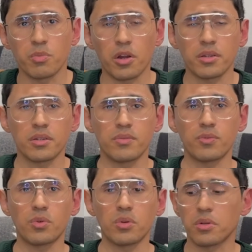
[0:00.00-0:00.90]
market
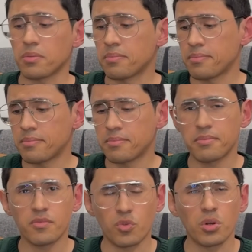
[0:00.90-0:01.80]
for
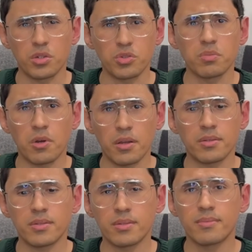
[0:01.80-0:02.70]

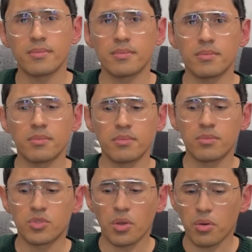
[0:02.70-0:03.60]
$400.
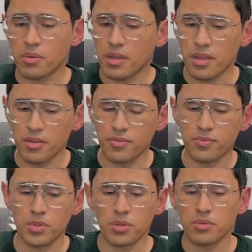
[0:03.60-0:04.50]
So
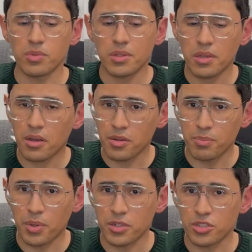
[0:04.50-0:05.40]
if you're really on a
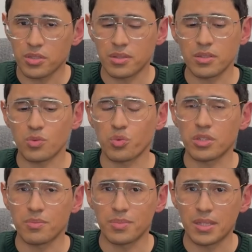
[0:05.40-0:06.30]
budget, this
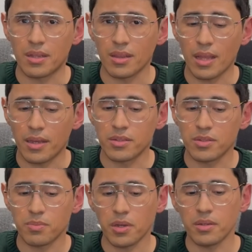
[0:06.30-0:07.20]
wouldn't be the lens,
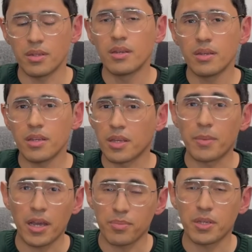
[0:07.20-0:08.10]
but in
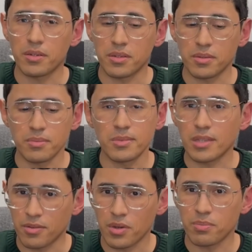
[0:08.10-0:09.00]
my opinion,
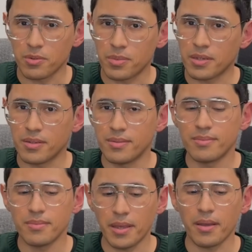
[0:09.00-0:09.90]
save up a bit
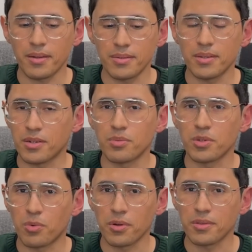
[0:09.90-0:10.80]
and it'll be
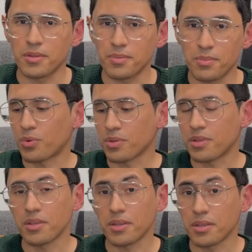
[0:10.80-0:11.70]
worth it. For
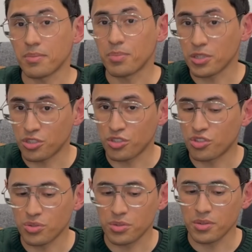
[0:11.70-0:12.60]
the budget
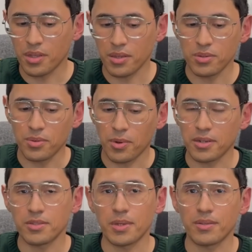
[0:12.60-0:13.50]
shooter that you don't want
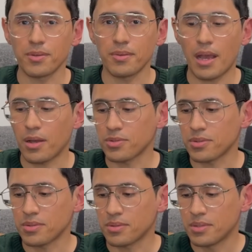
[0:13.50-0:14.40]
to spend $2,000,